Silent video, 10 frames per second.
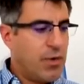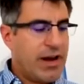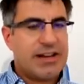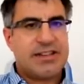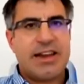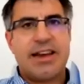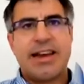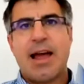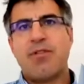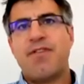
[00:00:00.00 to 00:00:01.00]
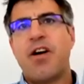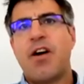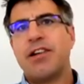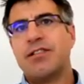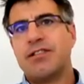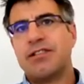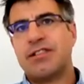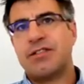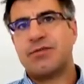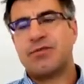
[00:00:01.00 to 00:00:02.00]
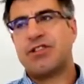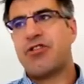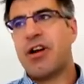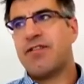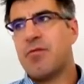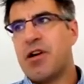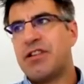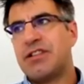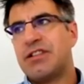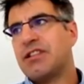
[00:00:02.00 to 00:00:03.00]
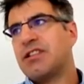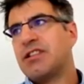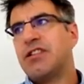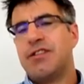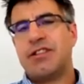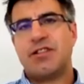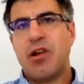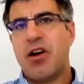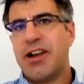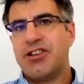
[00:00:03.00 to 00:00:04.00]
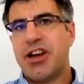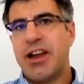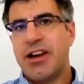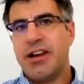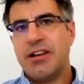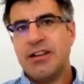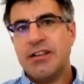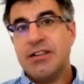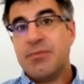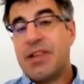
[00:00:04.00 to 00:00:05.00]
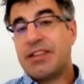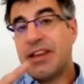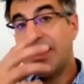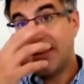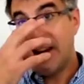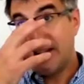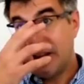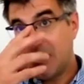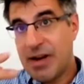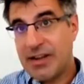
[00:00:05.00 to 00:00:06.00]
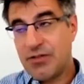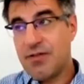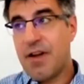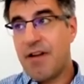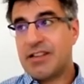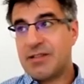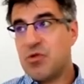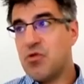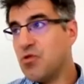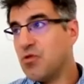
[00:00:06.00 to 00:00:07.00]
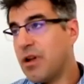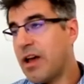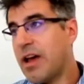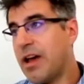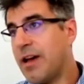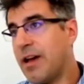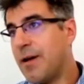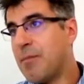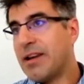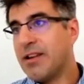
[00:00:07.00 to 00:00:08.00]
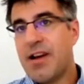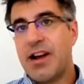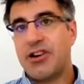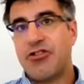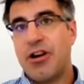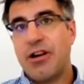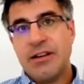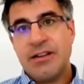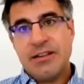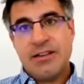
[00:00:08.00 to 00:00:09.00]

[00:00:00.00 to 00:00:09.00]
we could send our files straight from us to the supply chain. In this case, EasySpace, who are a very small uh, manufacturer,